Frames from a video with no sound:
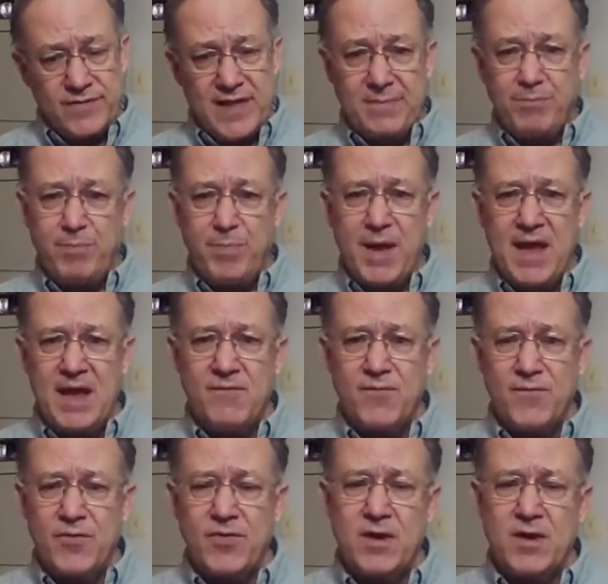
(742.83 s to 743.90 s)
that pay
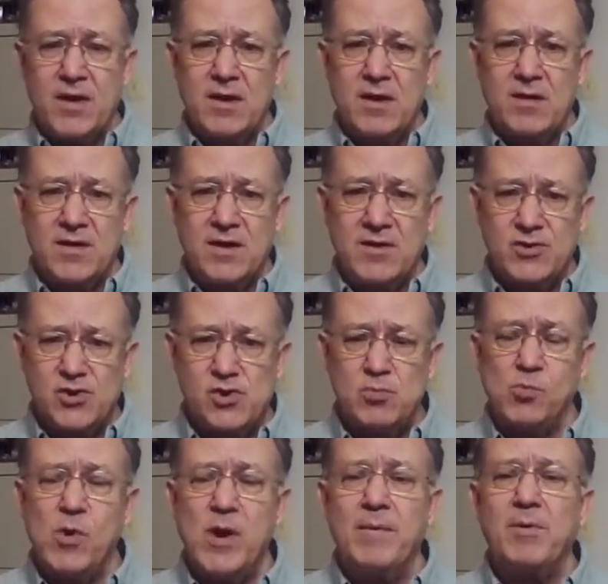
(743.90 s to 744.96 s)
for the
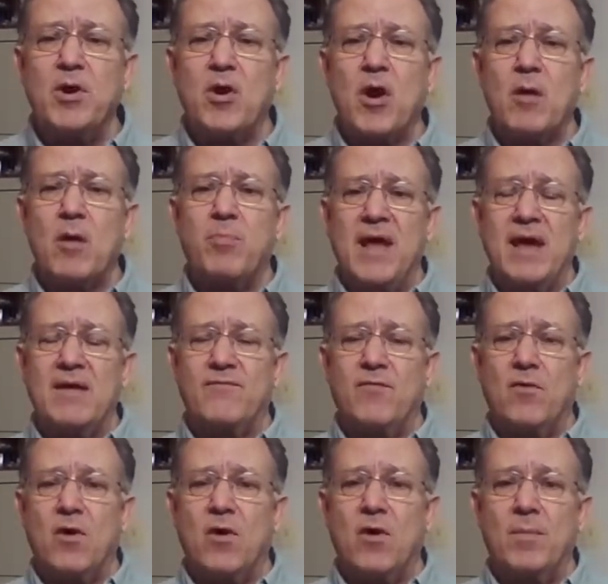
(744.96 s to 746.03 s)
Zoom webinar
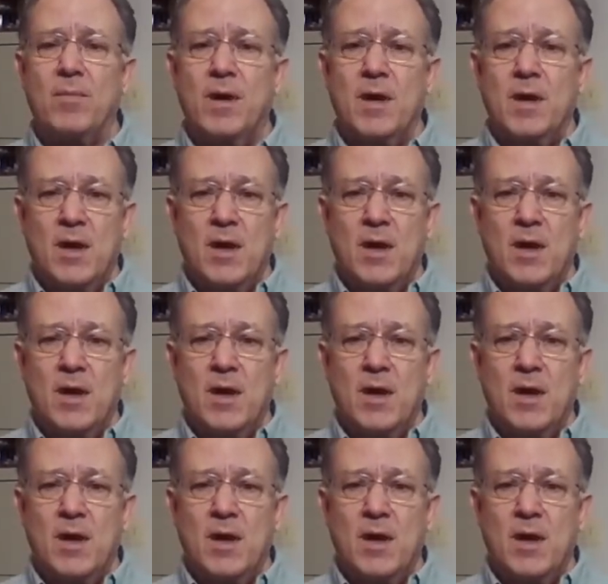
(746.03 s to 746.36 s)
platform